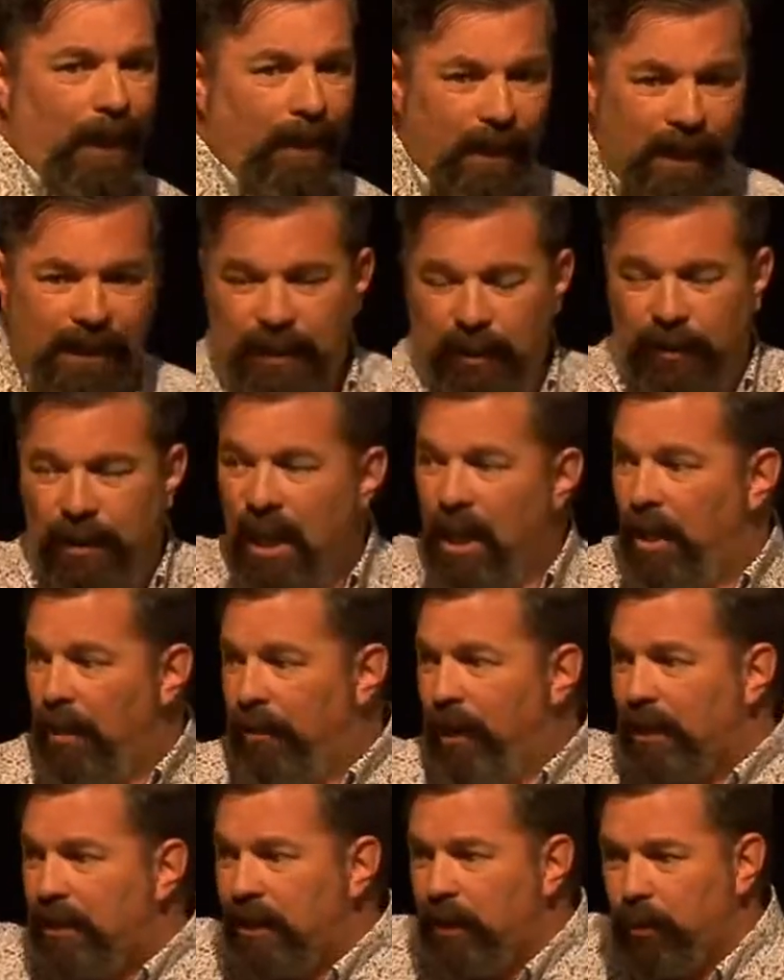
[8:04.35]
And this
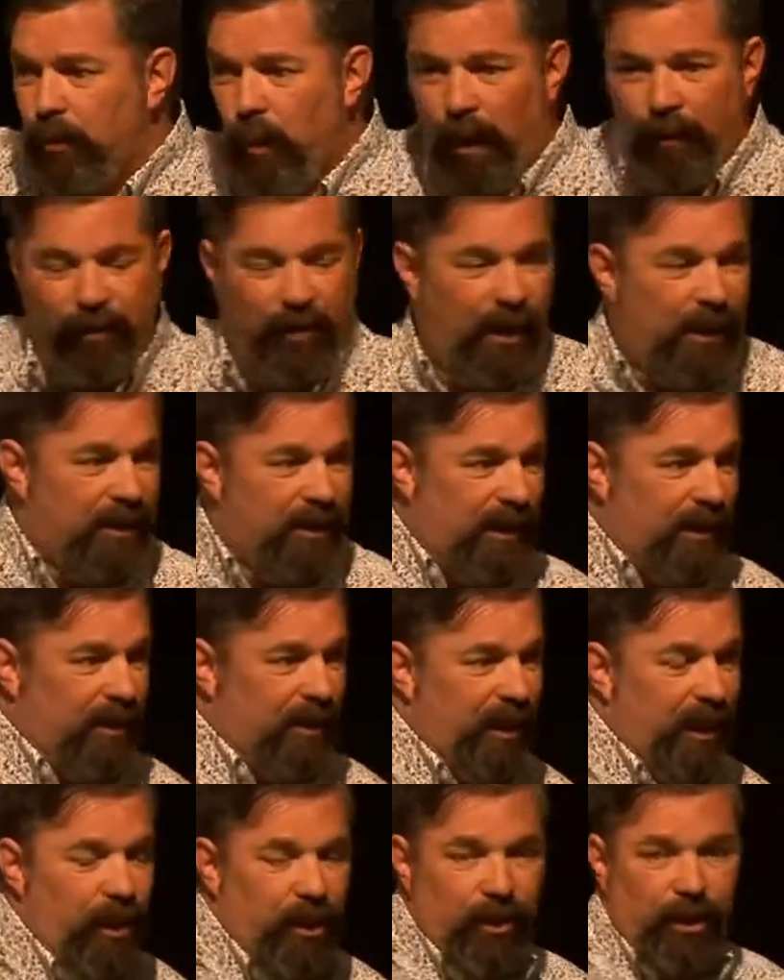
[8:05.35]
is what this is
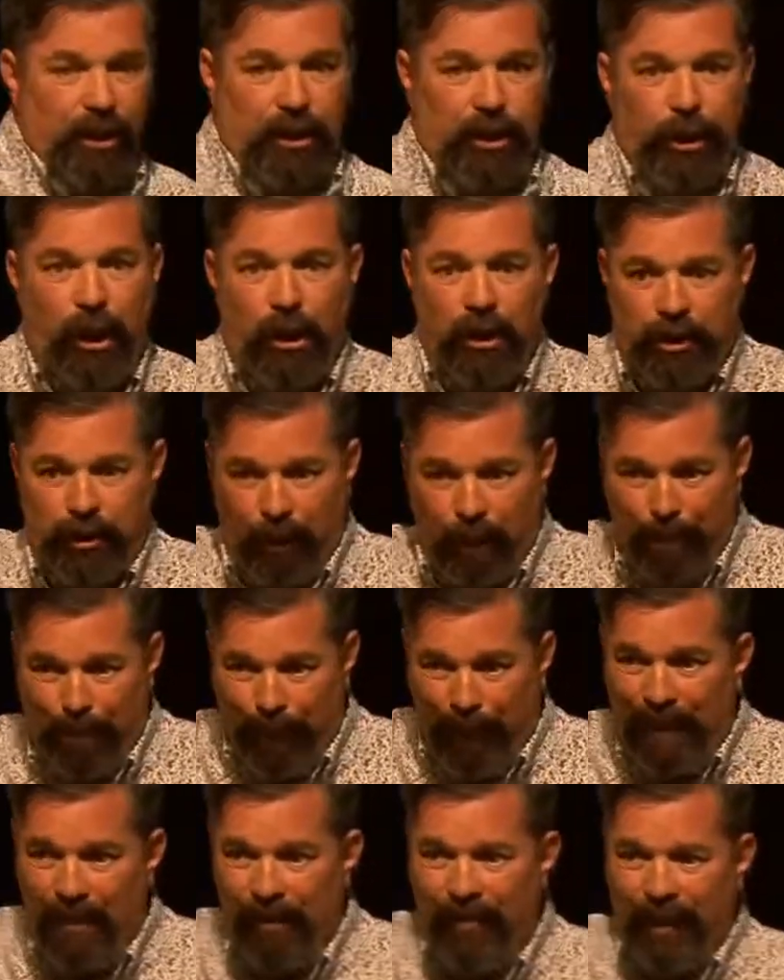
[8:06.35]
here. The church, the
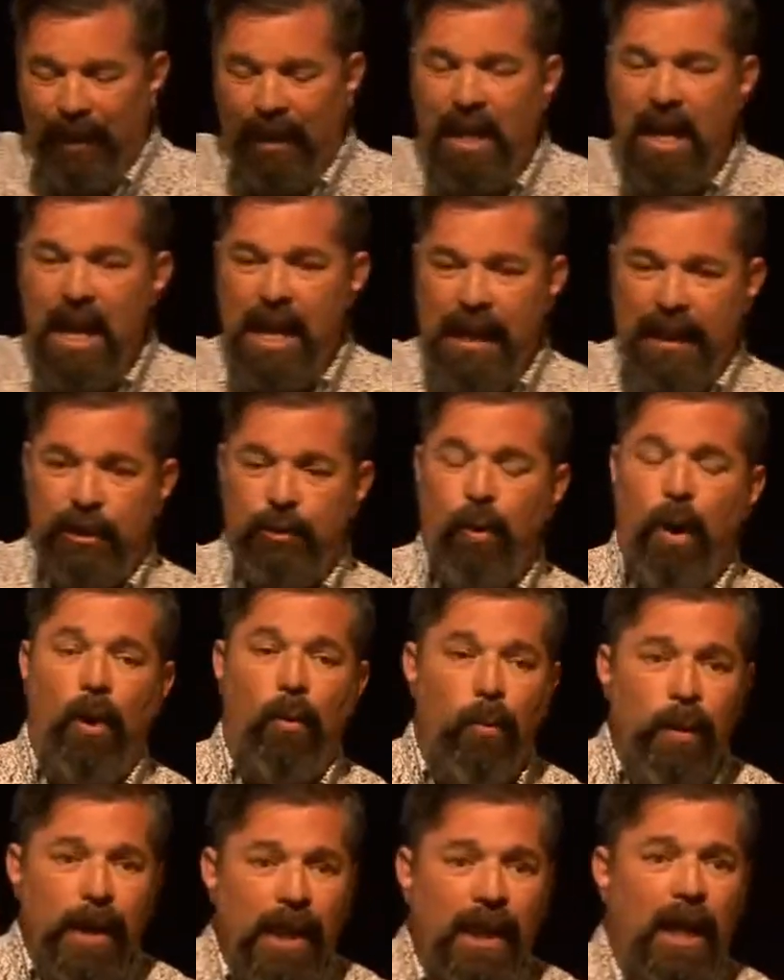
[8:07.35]
building, is where
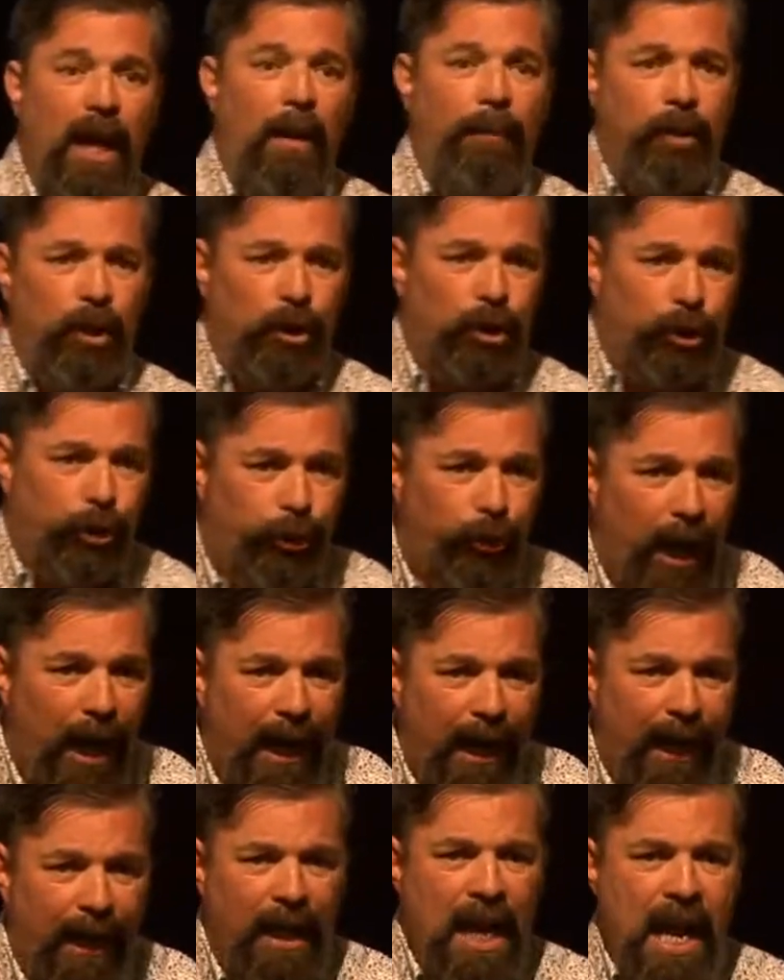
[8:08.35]
we come to
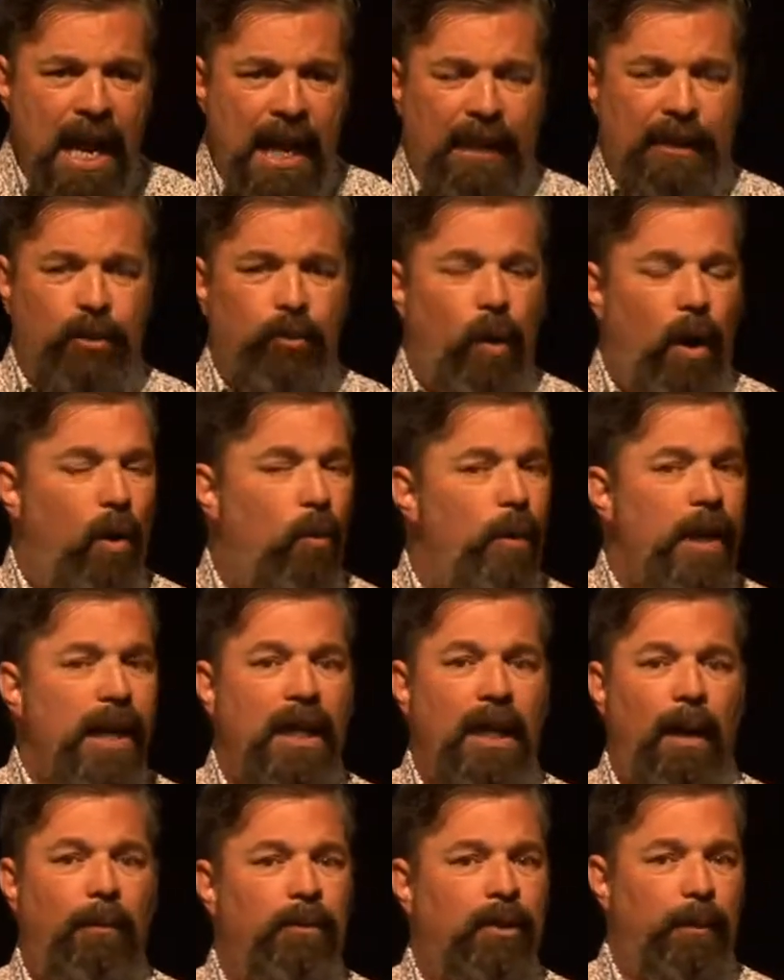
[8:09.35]
train. It's where we
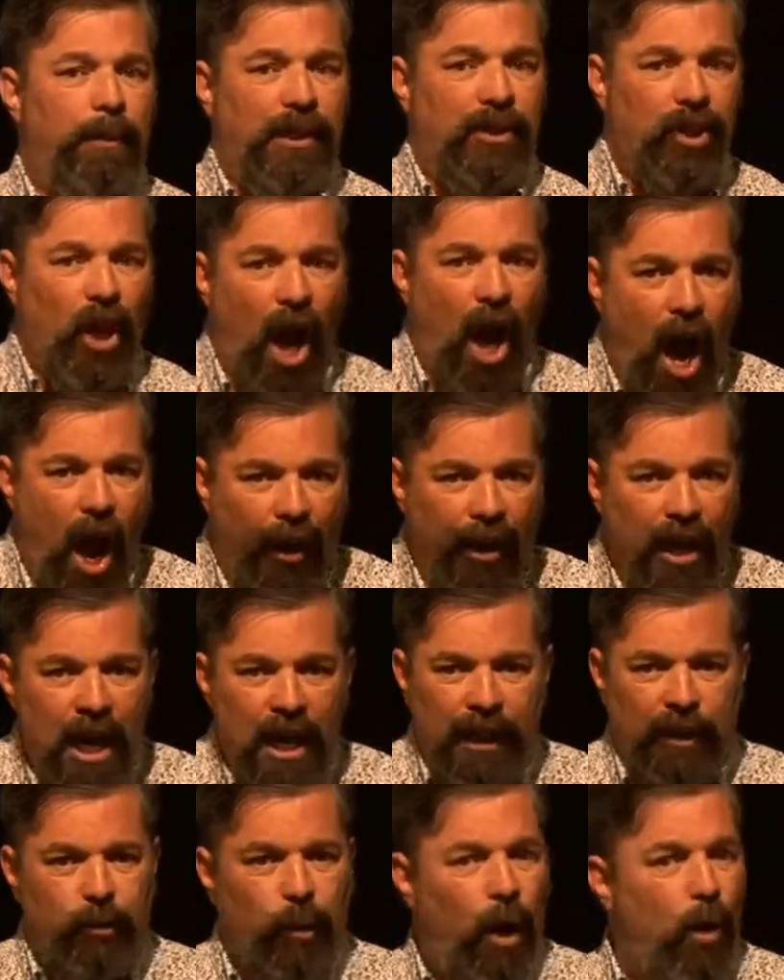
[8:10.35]
come to be taught.
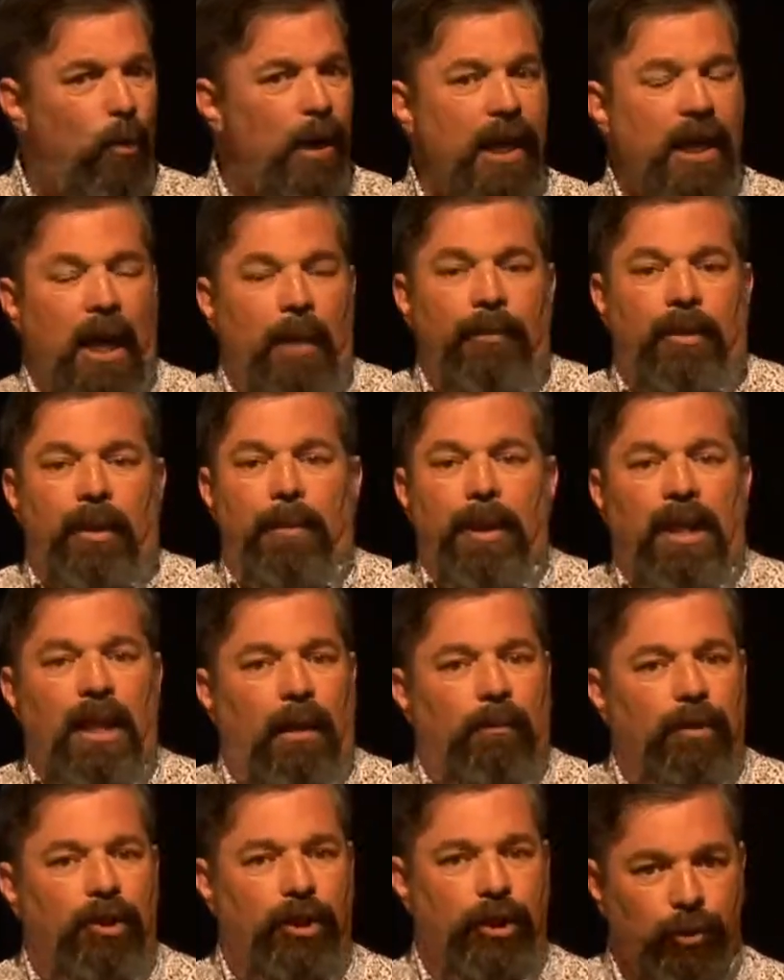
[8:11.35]
It's where we come to
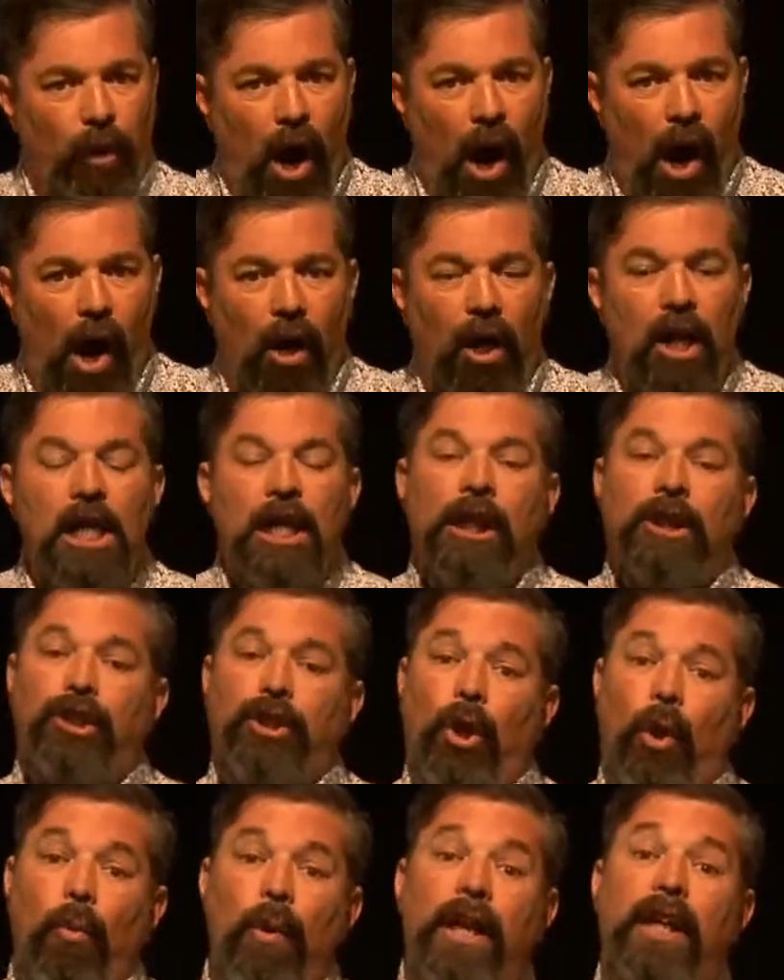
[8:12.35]
become strong
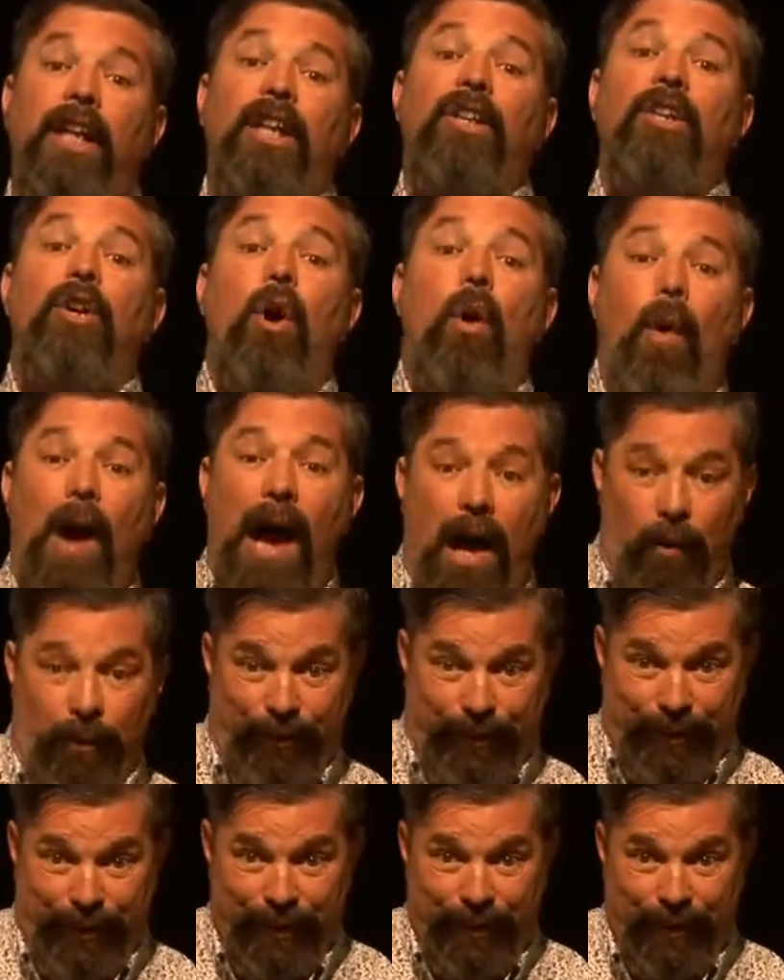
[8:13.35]
so we can go
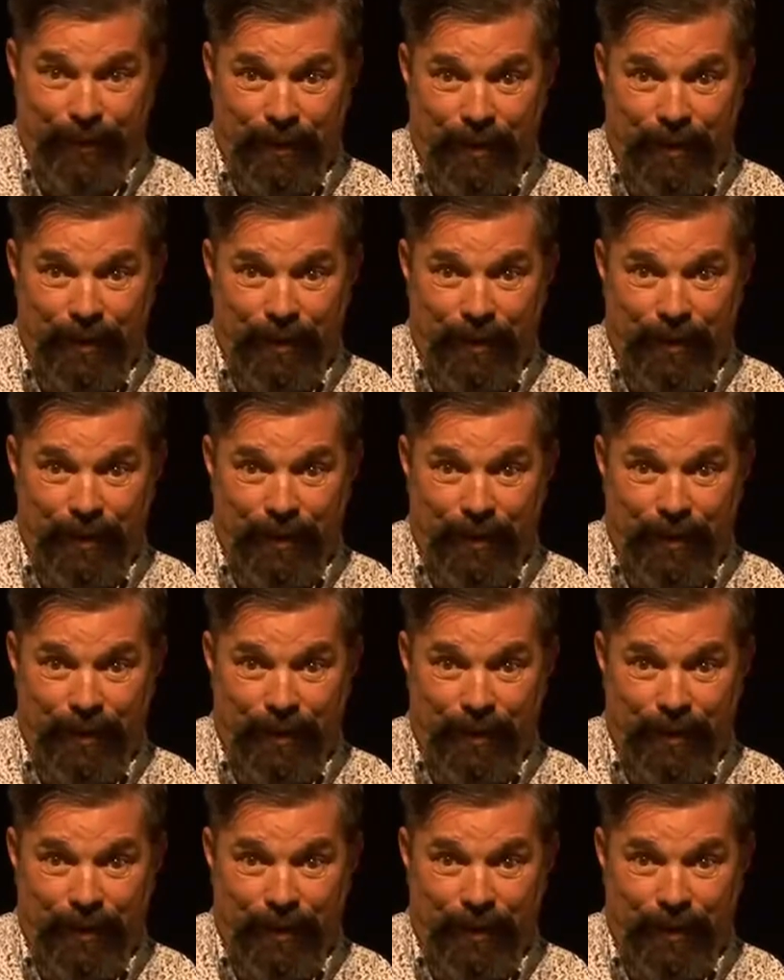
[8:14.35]
out.